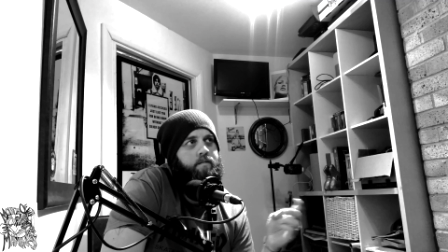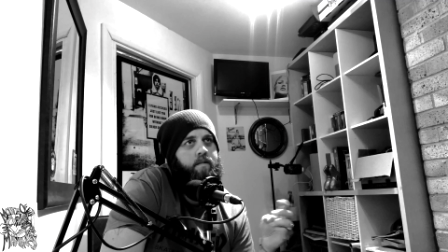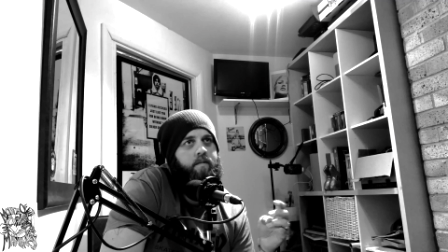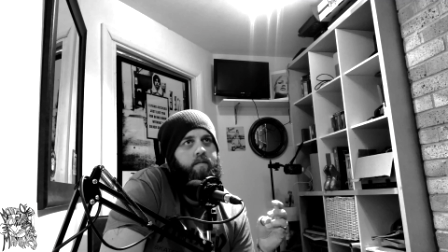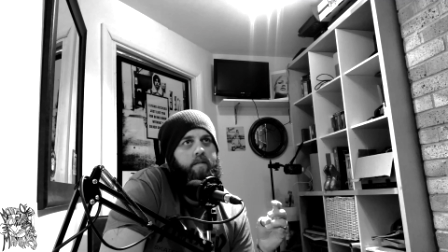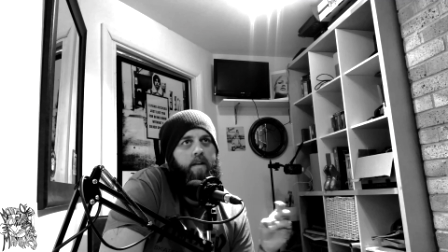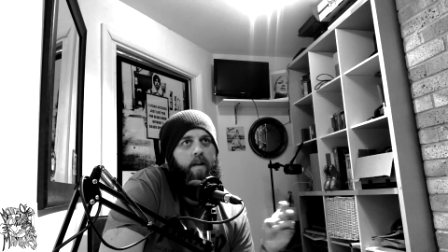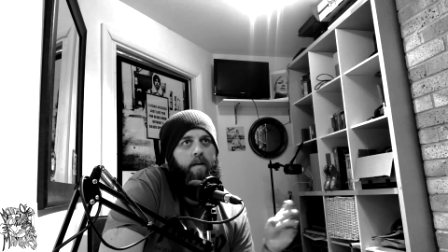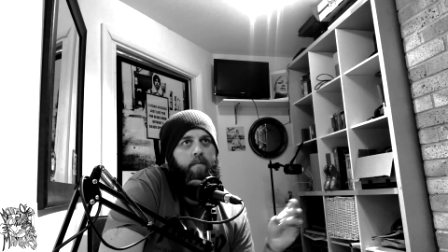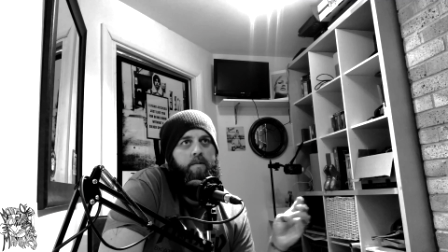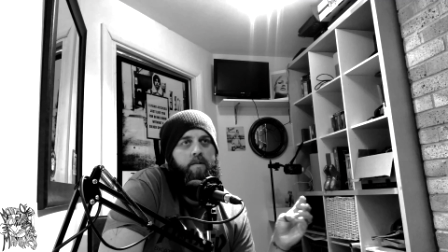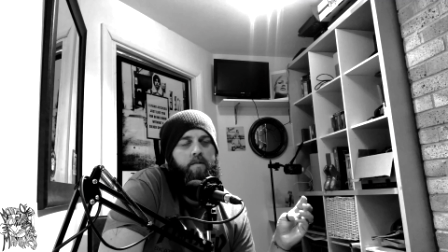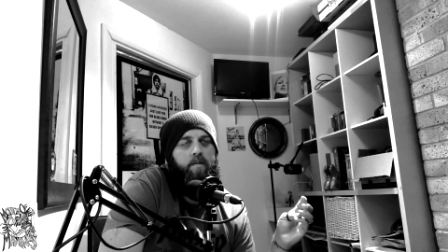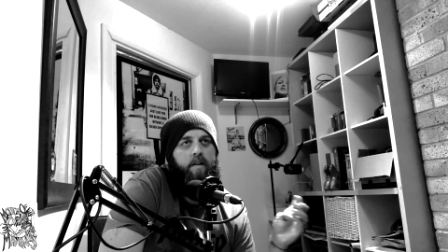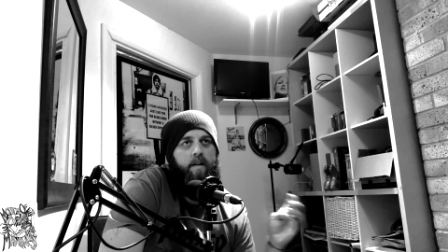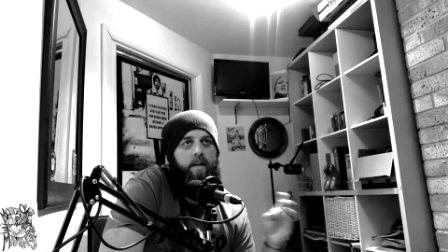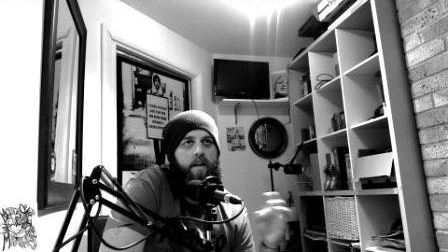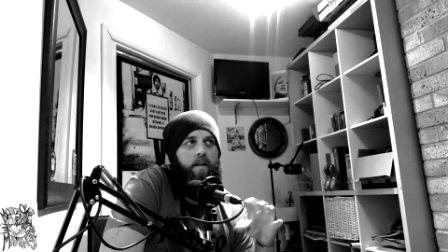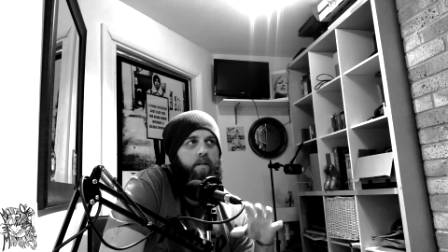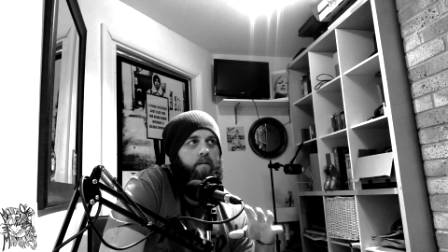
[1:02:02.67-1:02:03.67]
worth of debt and we're
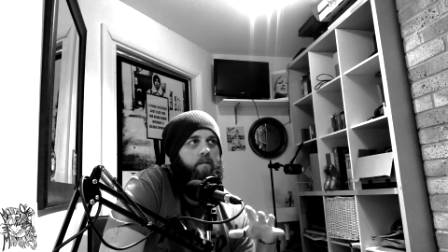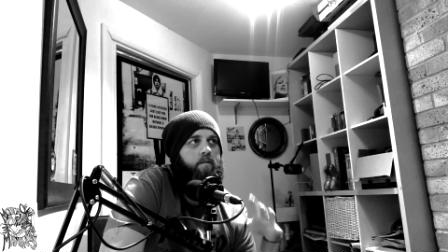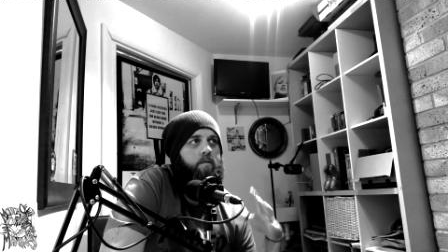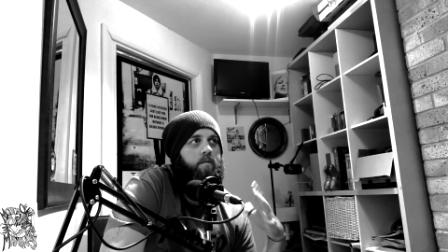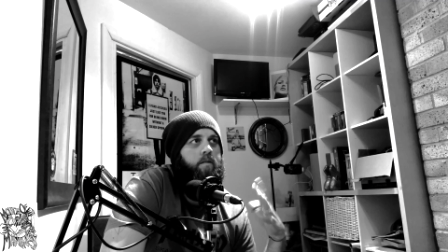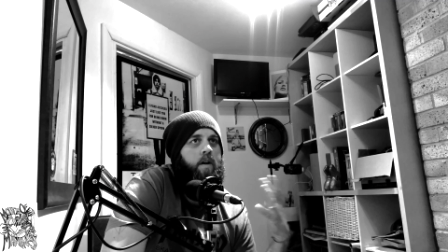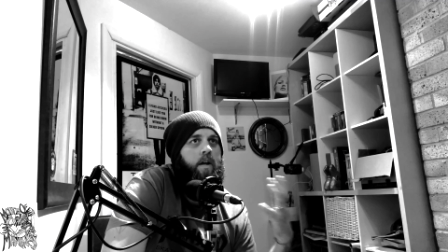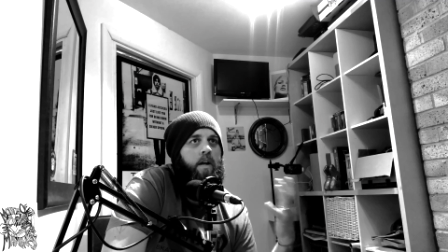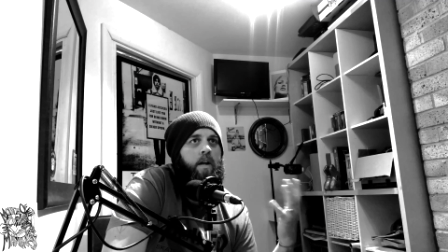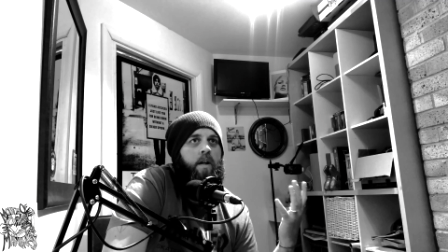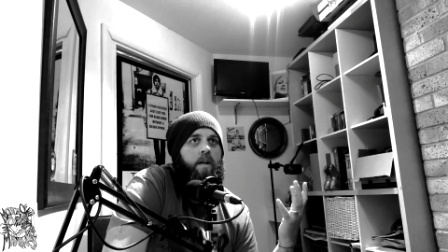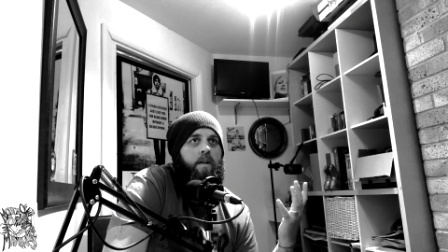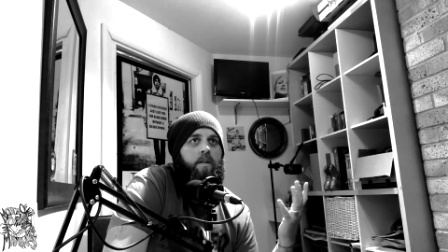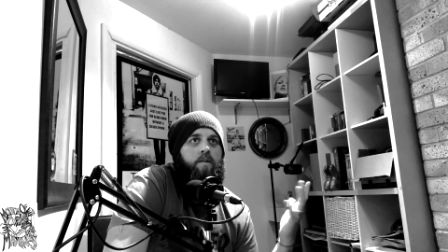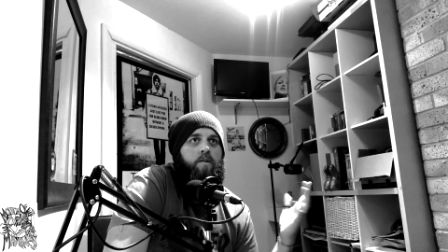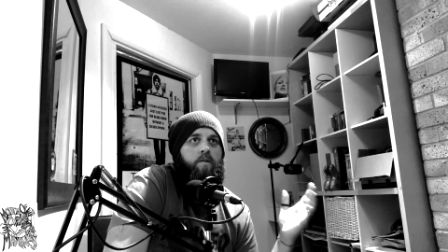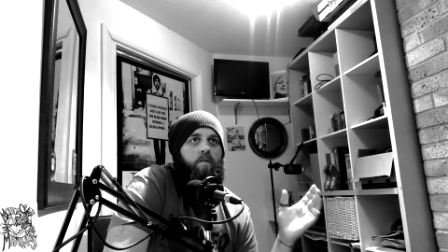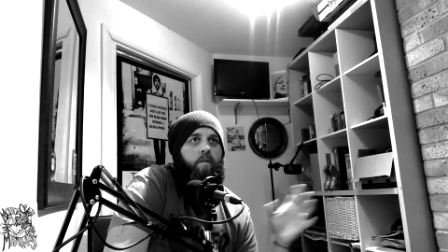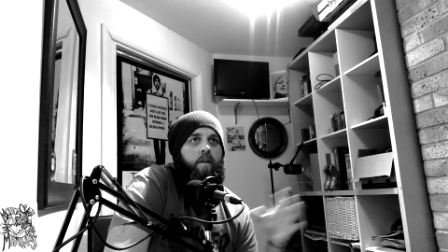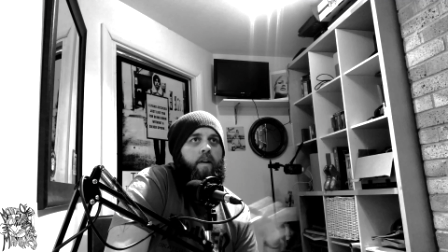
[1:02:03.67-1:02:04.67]
trying to get it all
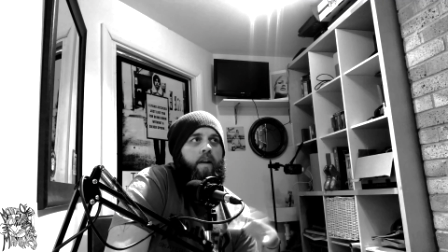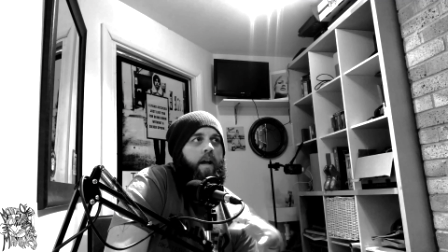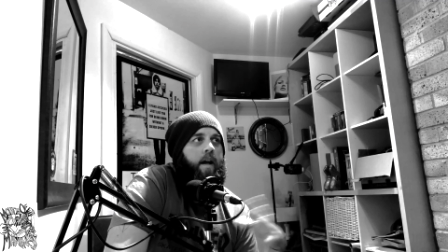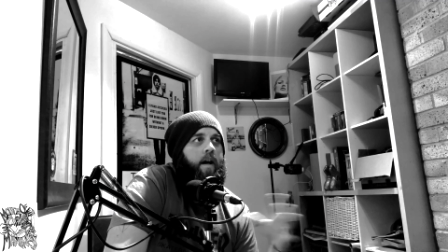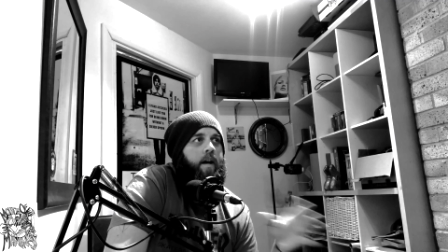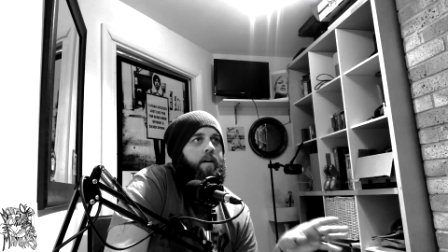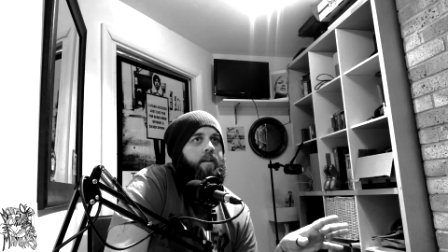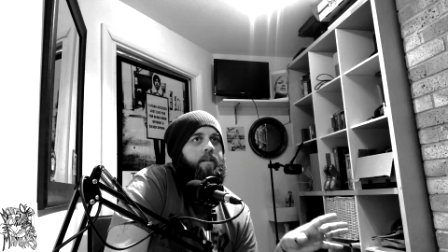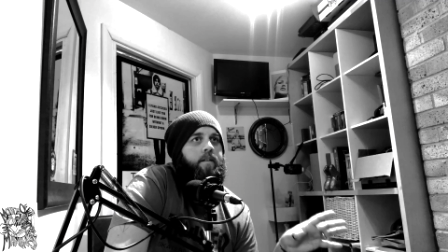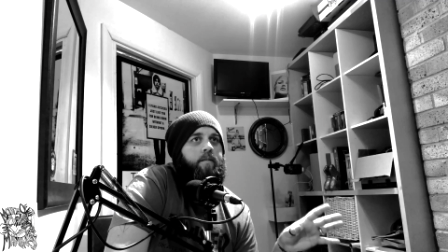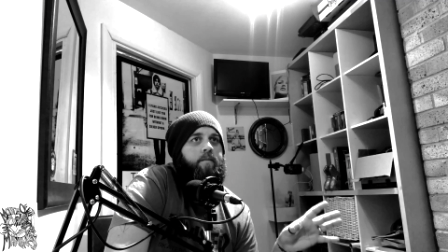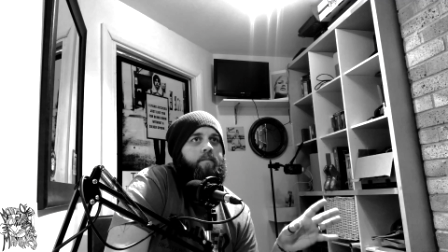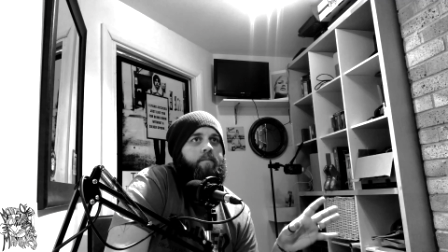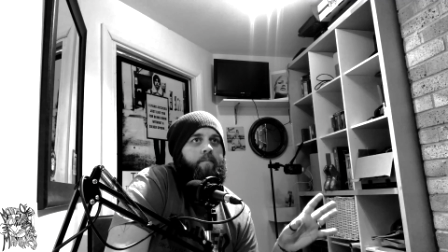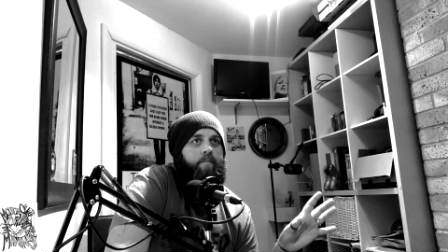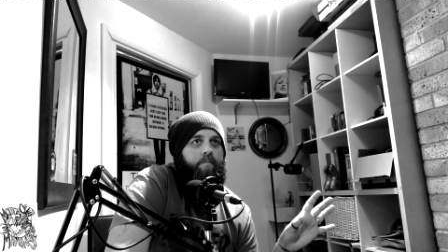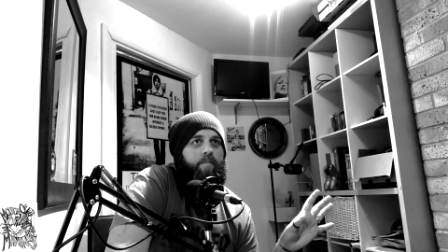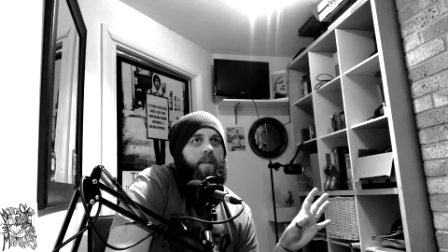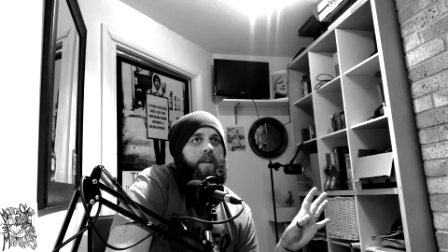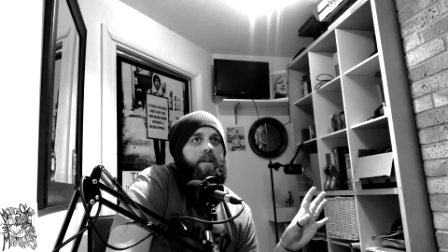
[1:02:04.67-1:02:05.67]
sorted out
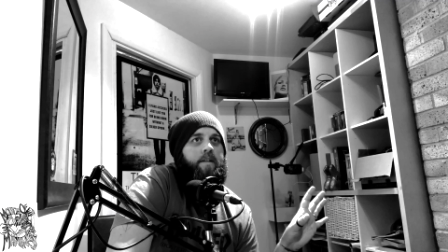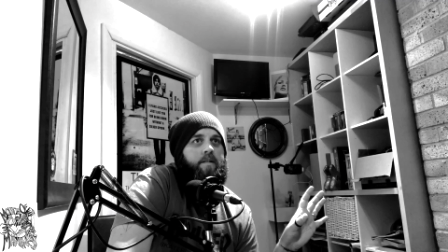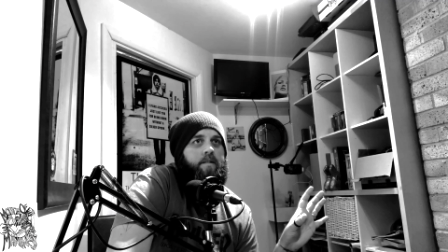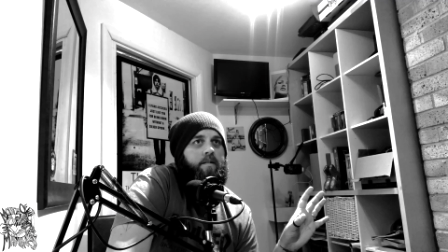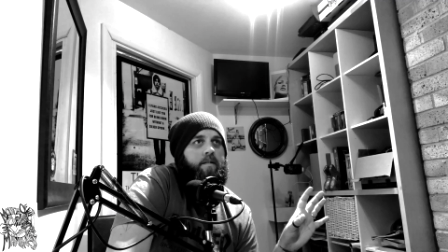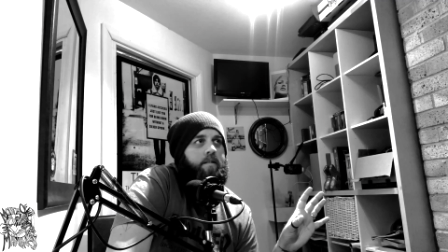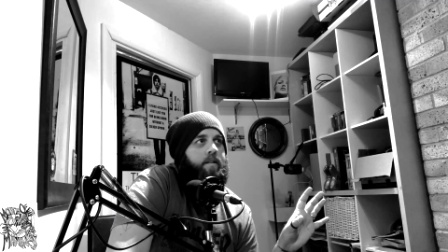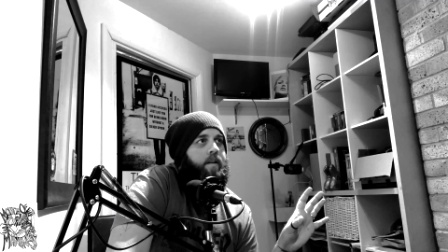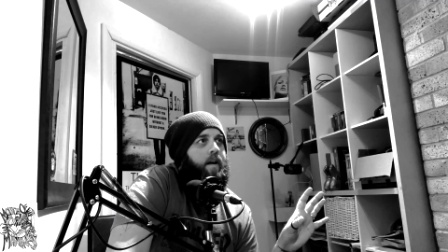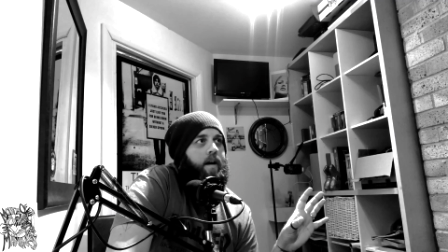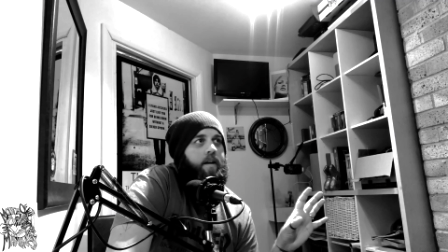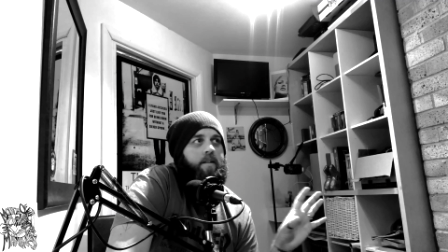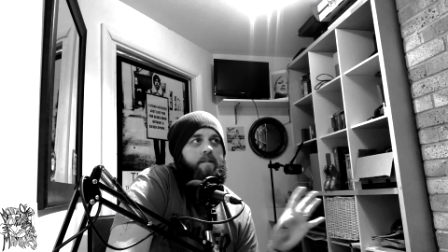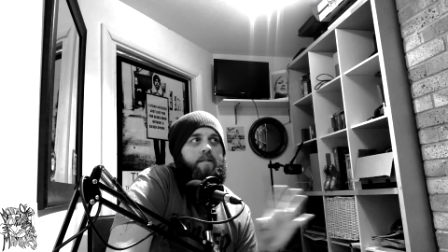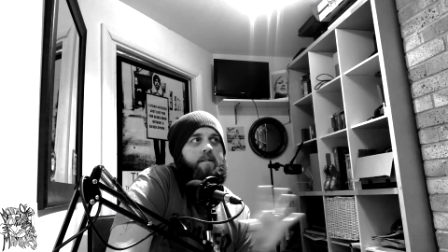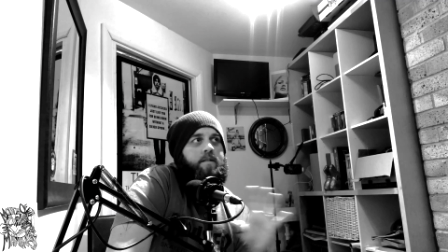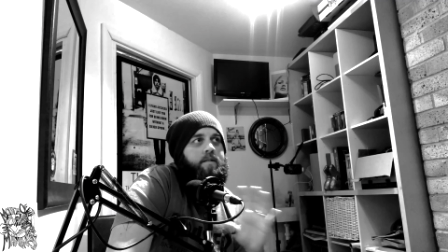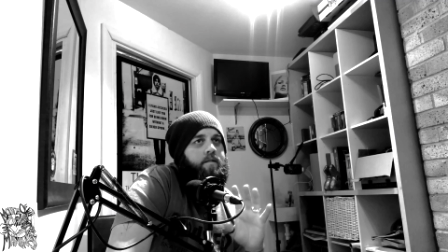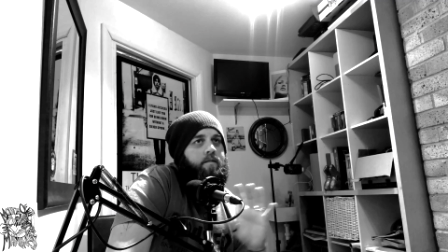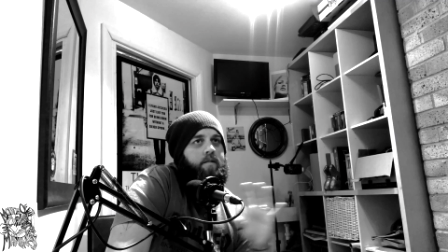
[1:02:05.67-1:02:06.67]
and it's
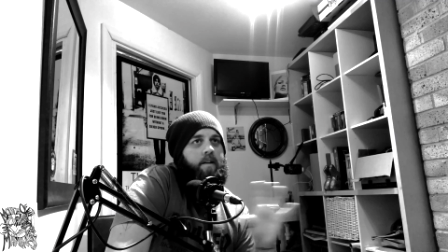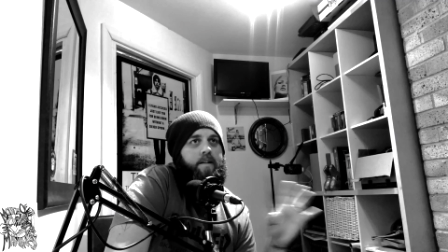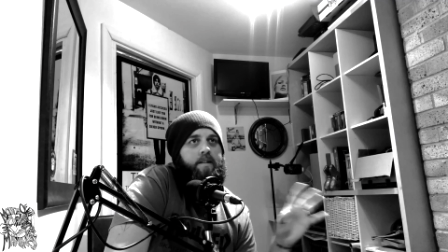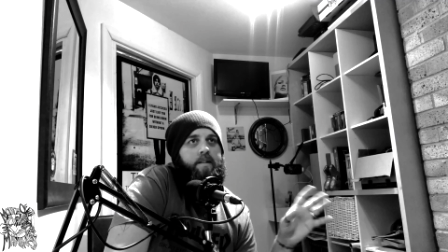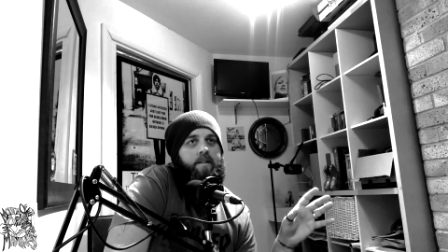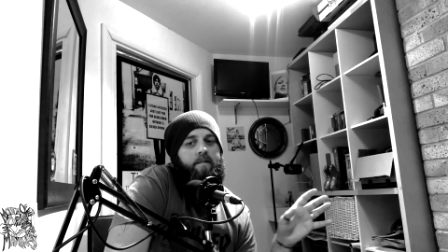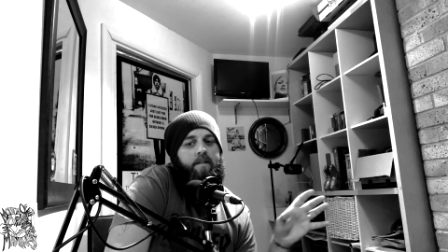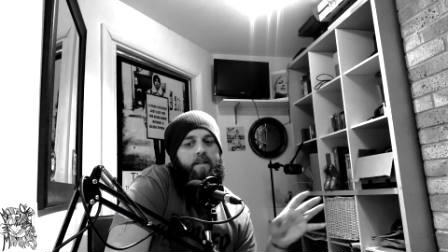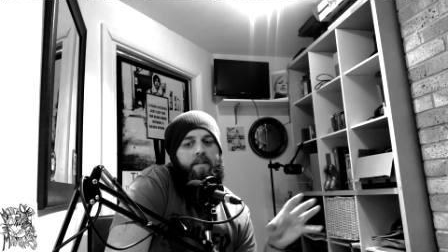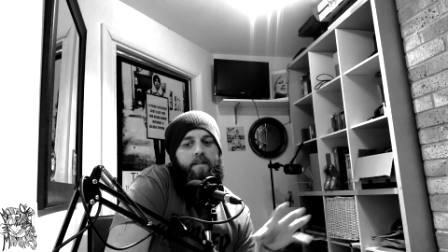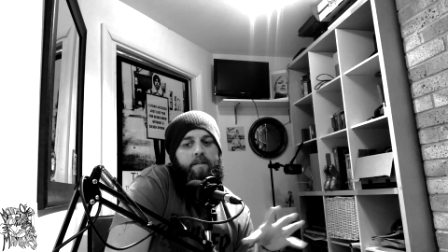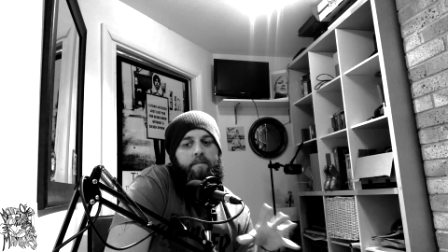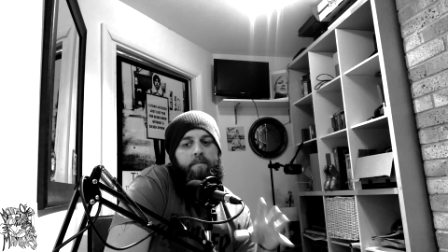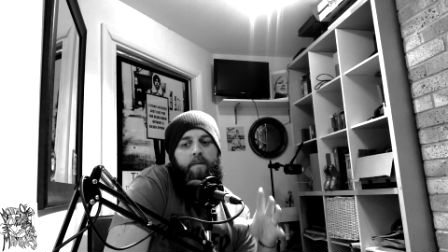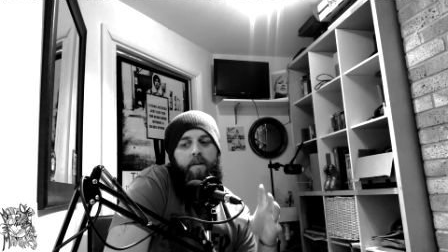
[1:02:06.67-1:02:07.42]
nuts, crazy.